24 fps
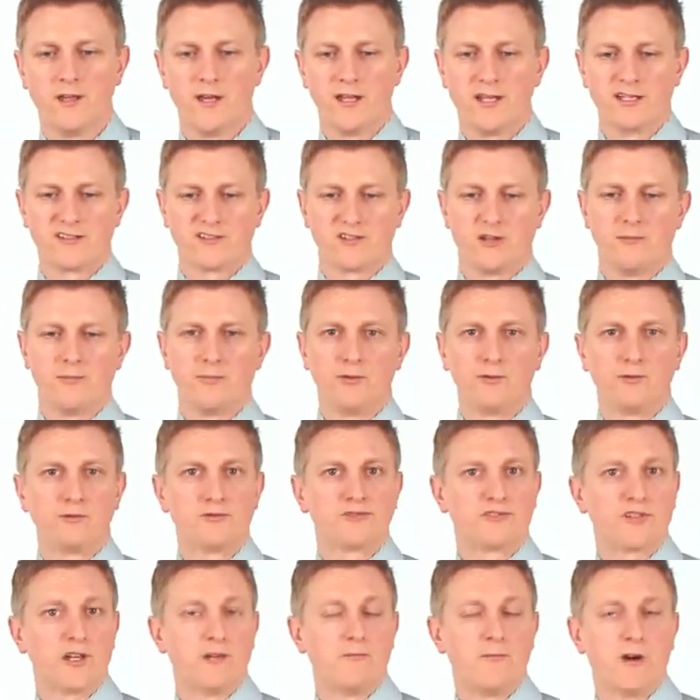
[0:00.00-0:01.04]
An example
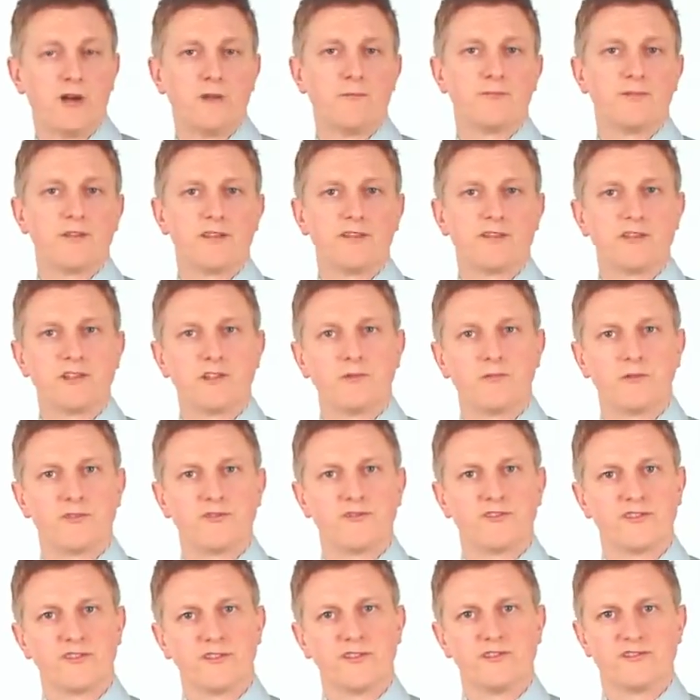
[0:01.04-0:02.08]
also might be that you
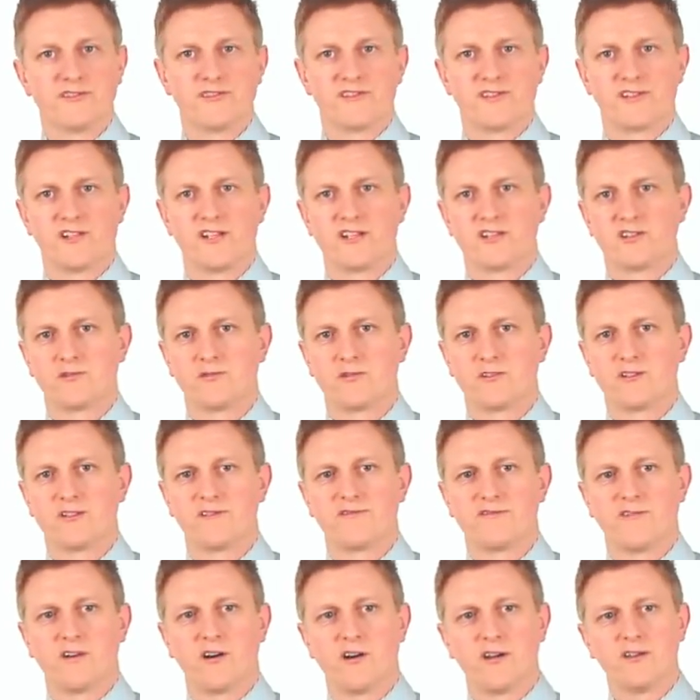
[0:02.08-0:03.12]
want to use the
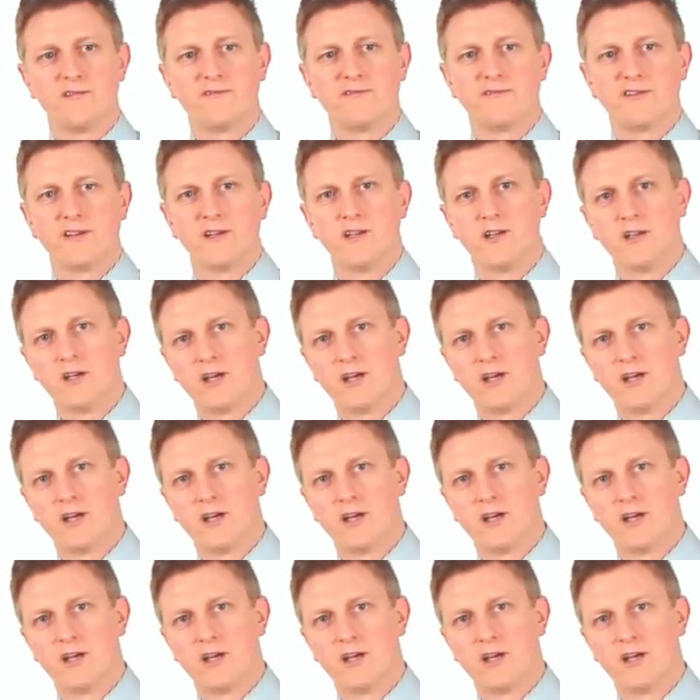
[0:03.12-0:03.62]
CS25